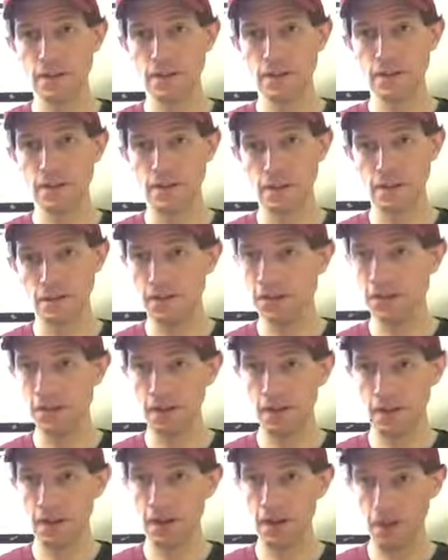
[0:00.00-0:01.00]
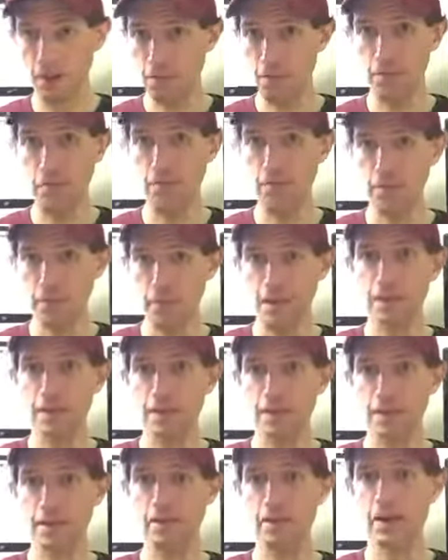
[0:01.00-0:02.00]
in my humble
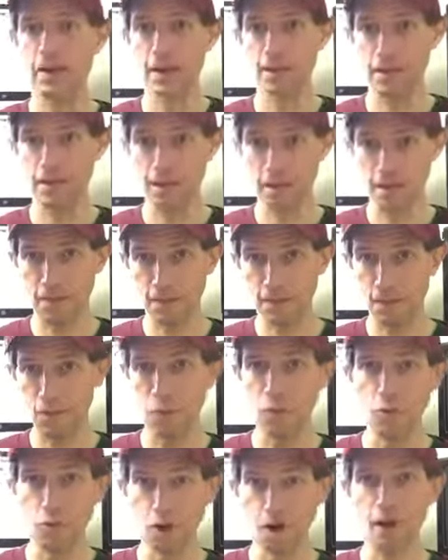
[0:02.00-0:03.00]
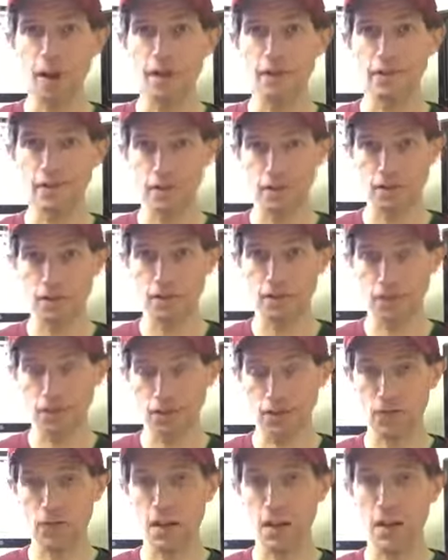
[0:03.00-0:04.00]
opinion, that Wuhan
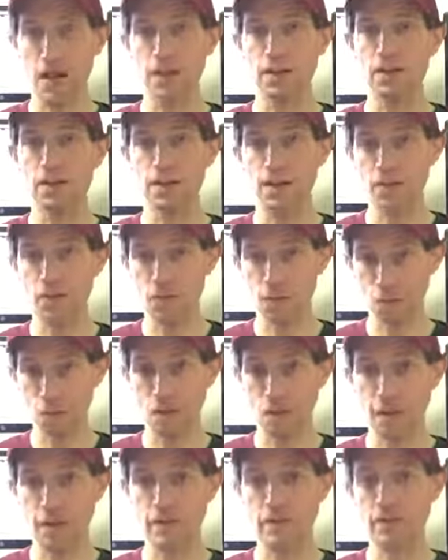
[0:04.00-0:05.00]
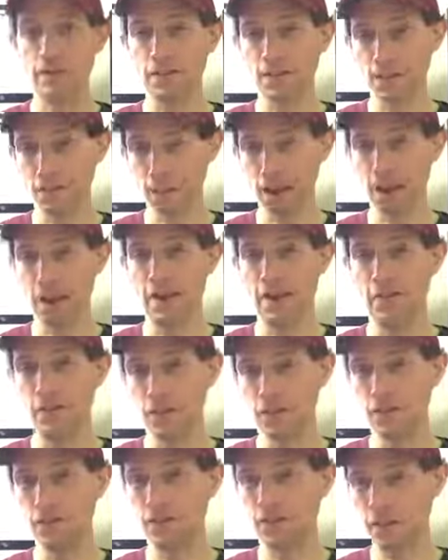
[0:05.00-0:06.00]
strand was
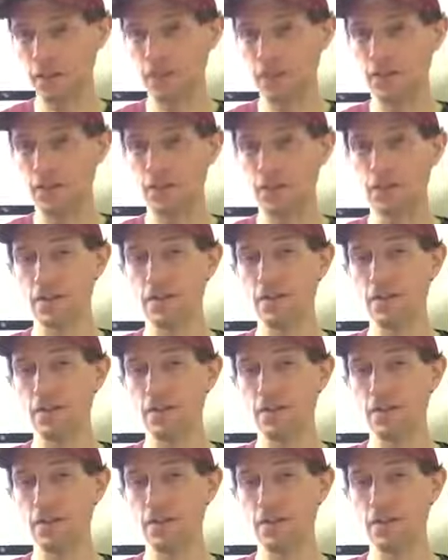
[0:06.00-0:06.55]
bioengineered